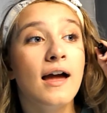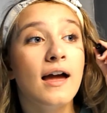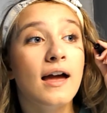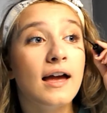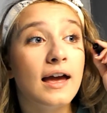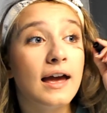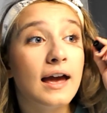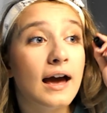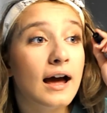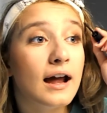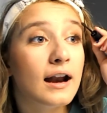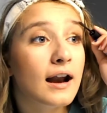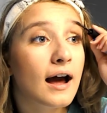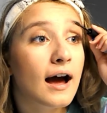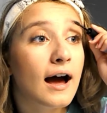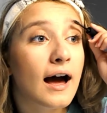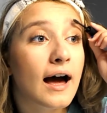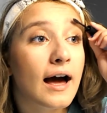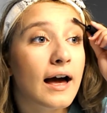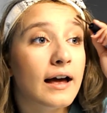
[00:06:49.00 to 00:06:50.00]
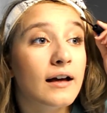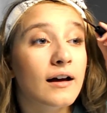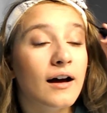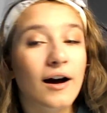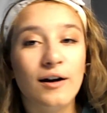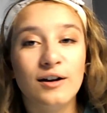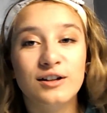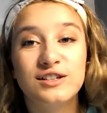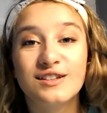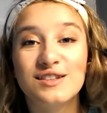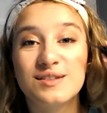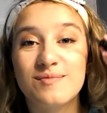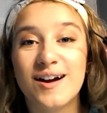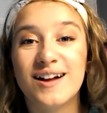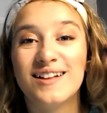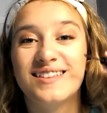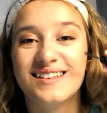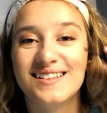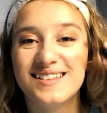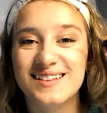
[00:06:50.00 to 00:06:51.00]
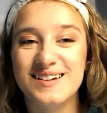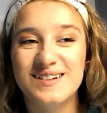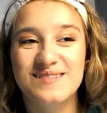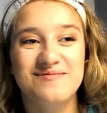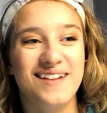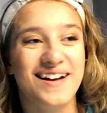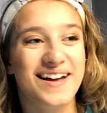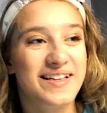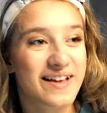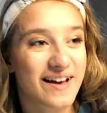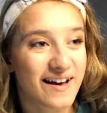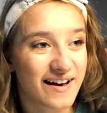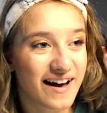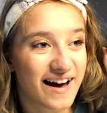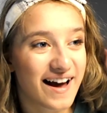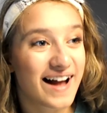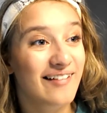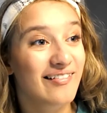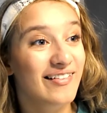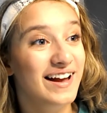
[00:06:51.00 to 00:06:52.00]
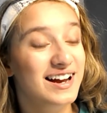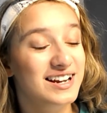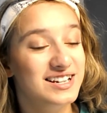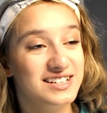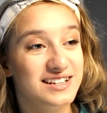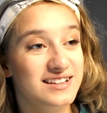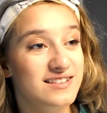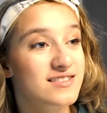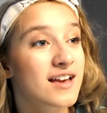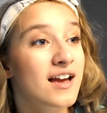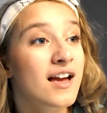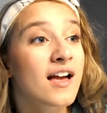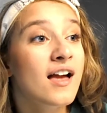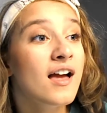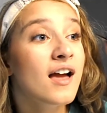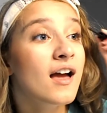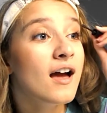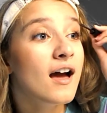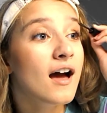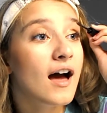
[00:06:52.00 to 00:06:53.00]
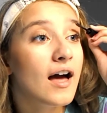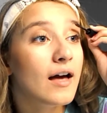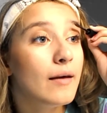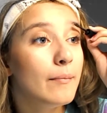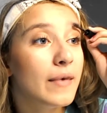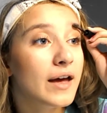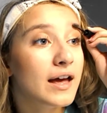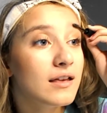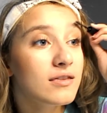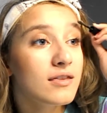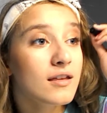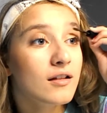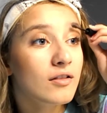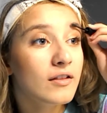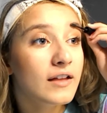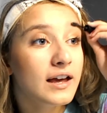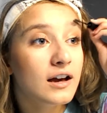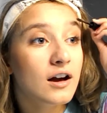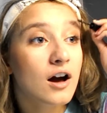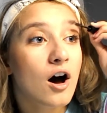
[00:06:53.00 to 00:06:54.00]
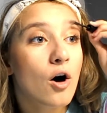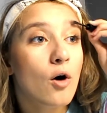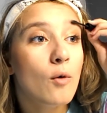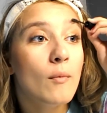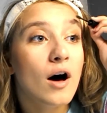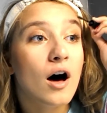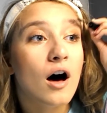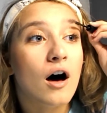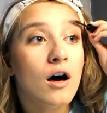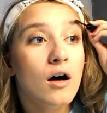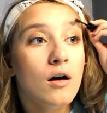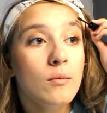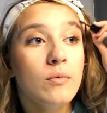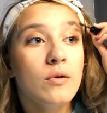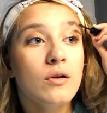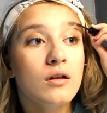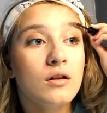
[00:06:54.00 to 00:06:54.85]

and I was just about to do my eyelashes. I basically comb up,